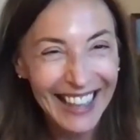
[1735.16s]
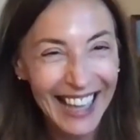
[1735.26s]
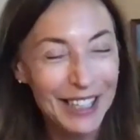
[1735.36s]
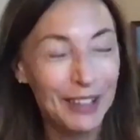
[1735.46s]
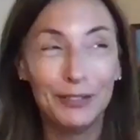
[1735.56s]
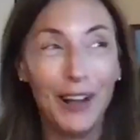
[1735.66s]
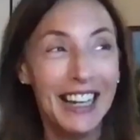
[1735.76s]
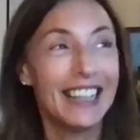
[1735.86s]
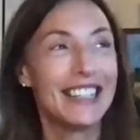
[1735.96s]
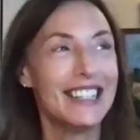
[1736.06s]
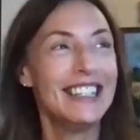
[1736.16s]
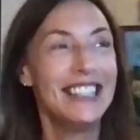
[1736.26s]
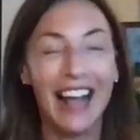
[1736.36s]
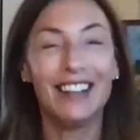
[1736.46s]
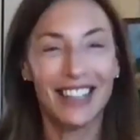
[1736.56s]
That's so funny because it
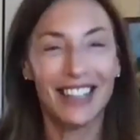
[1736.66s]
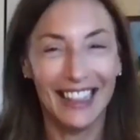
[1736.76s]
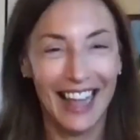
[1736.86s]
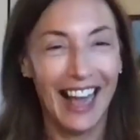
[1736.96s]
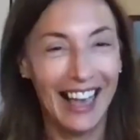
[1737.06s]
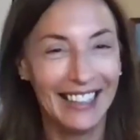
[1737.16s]
sounds like that.